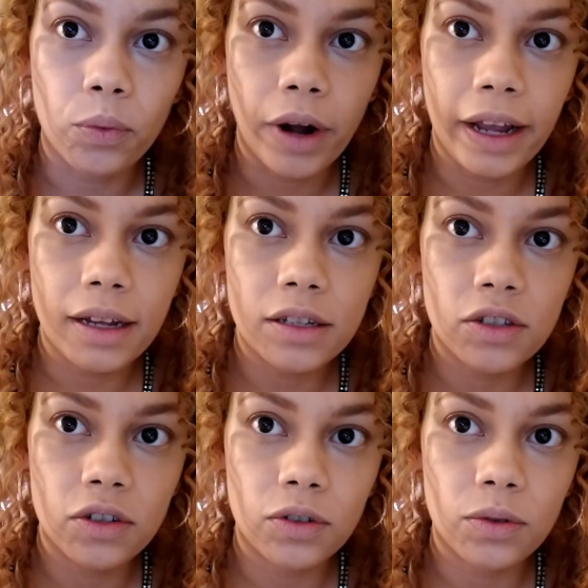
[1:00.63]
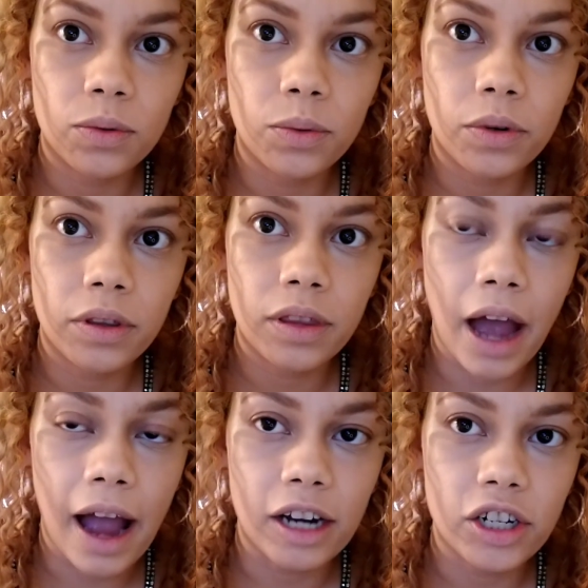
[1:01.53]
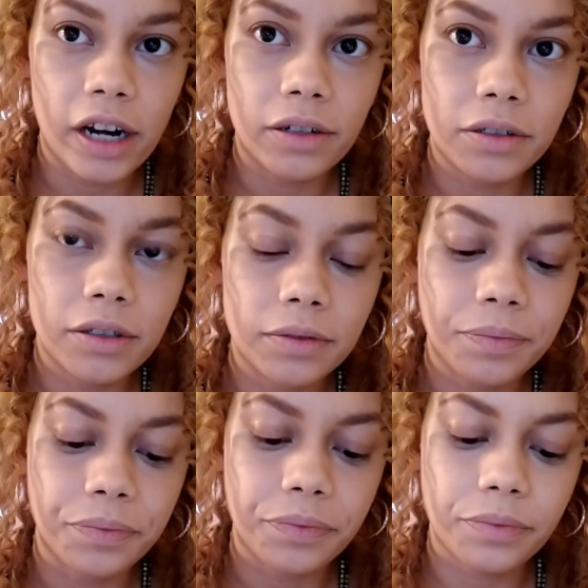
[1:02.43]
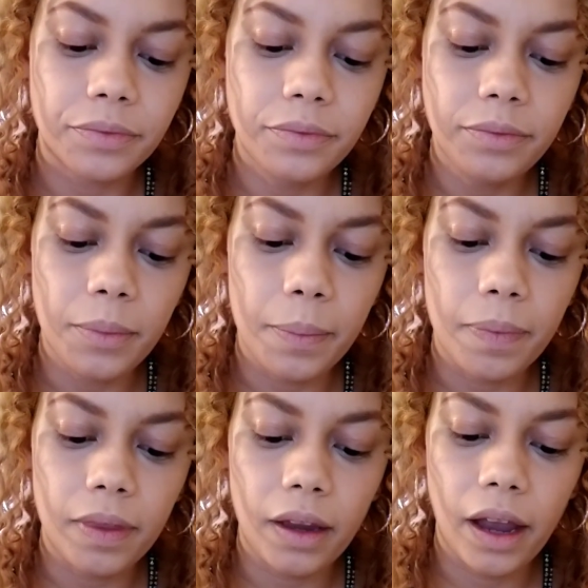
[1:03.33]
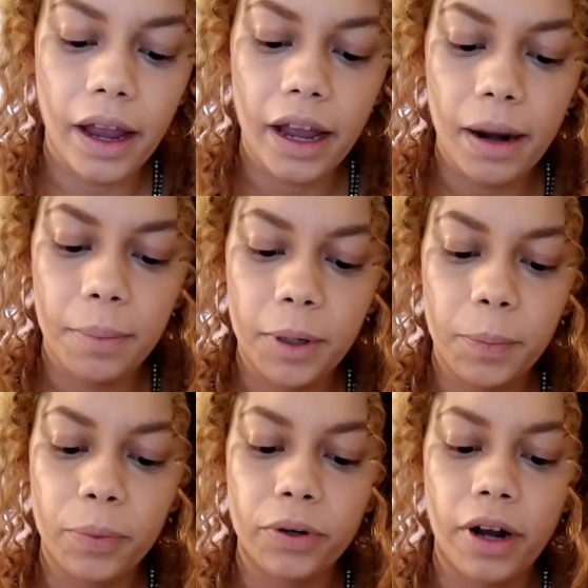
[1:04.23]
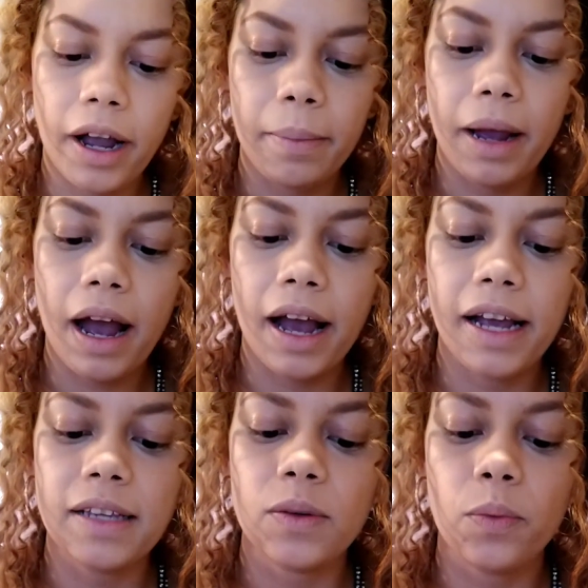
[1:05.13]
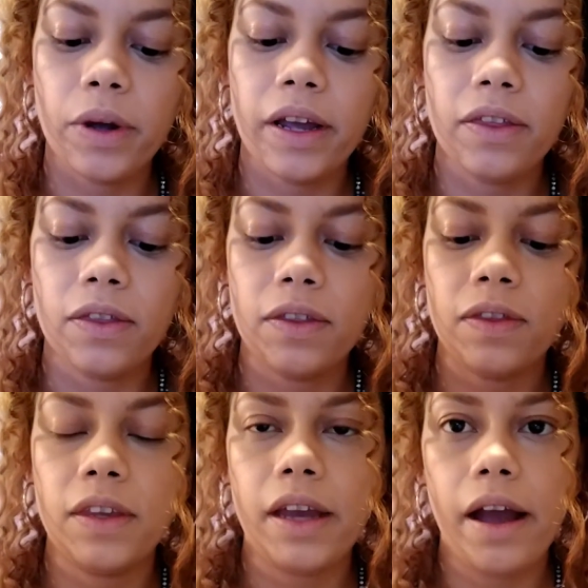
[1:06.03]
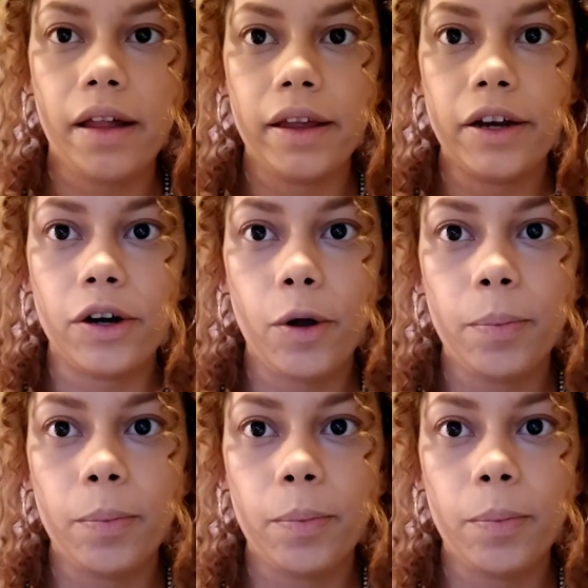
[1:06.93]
right into the eyeshadows, and I'm gonna prime my eyes with the LA Girl